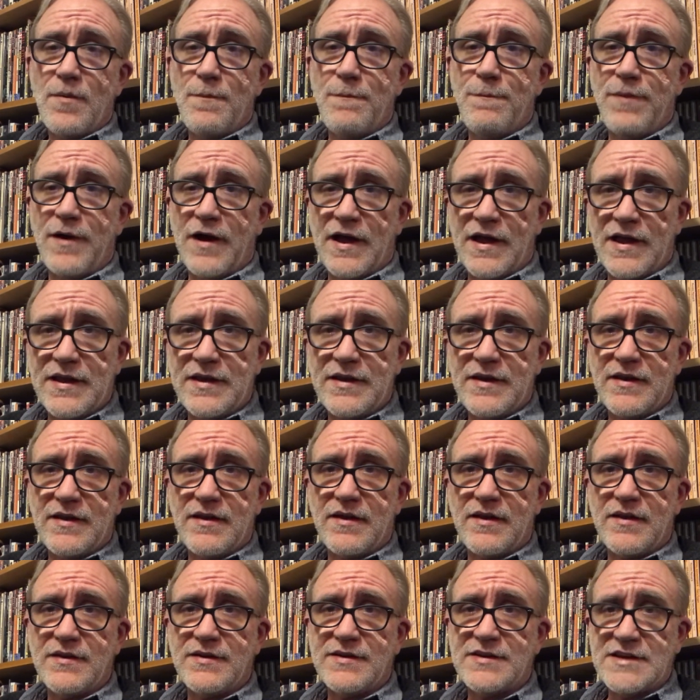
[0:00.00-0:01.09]
but
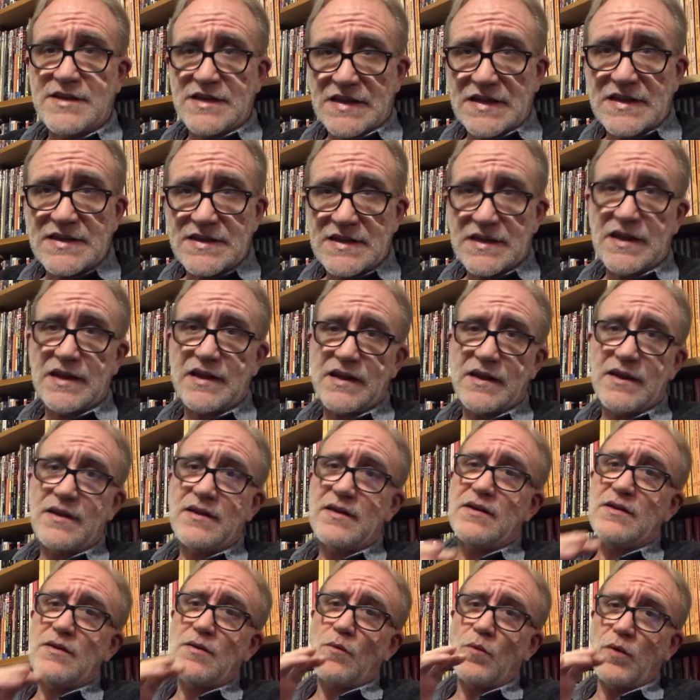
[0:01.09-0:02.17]
D&D
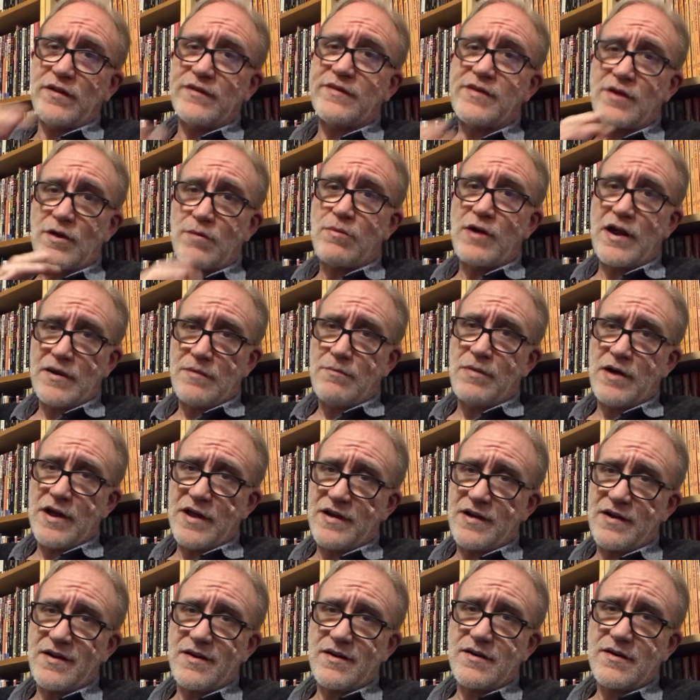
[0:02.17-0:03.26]
was their bread and
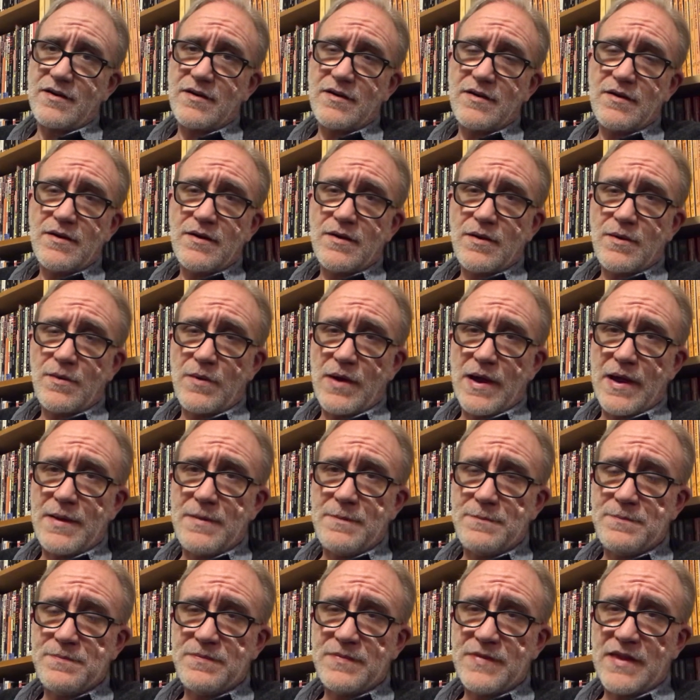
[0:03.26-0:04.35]
butter, right?
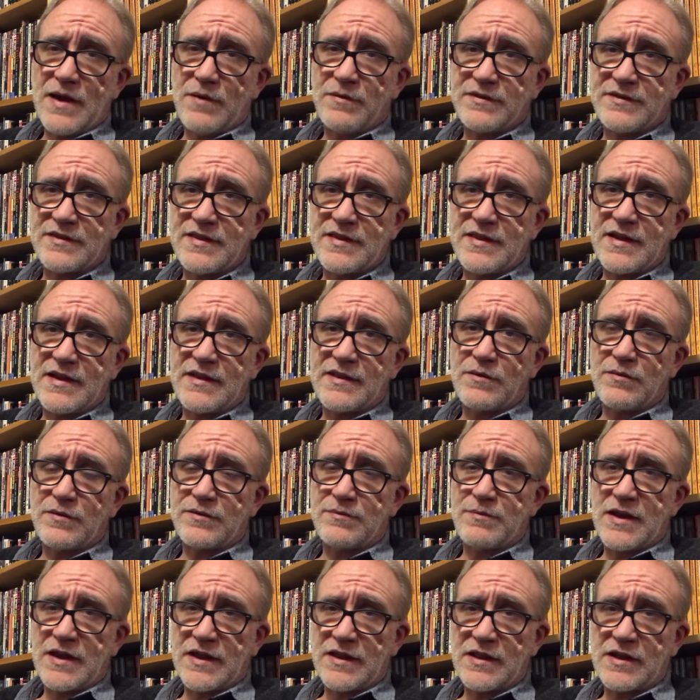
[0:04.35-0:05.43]
That was the thing that was
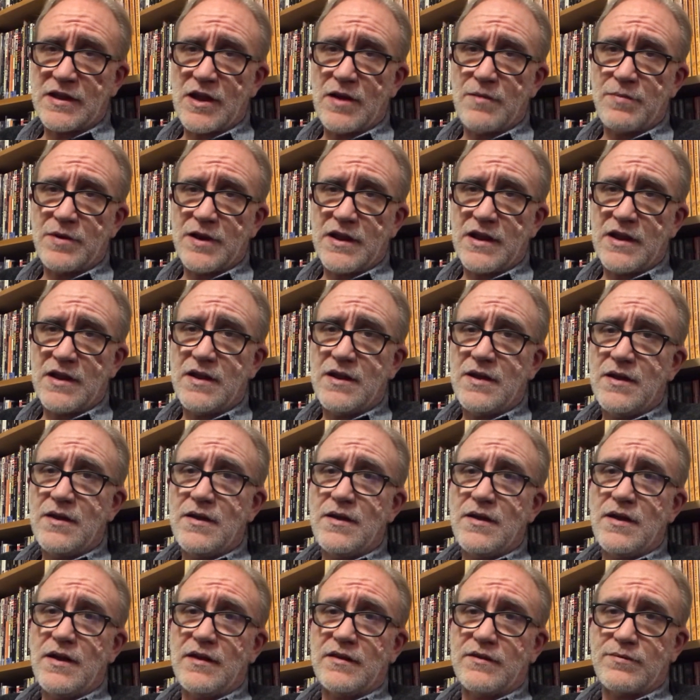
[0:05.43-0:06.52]
making the company
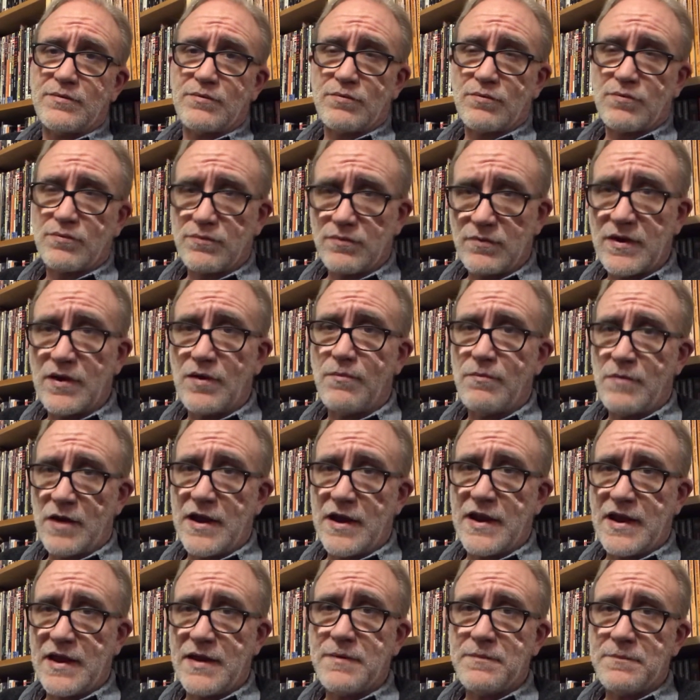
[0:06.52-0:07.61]
its real
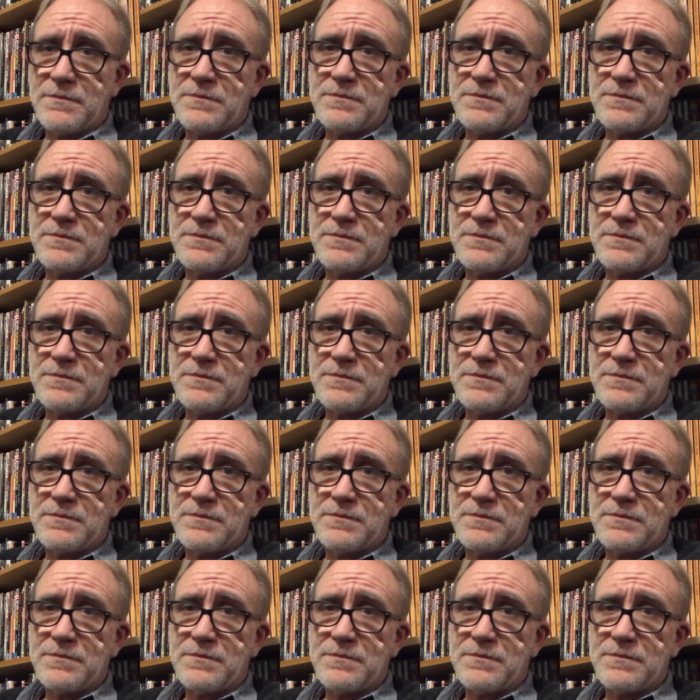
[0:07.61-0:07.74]
money.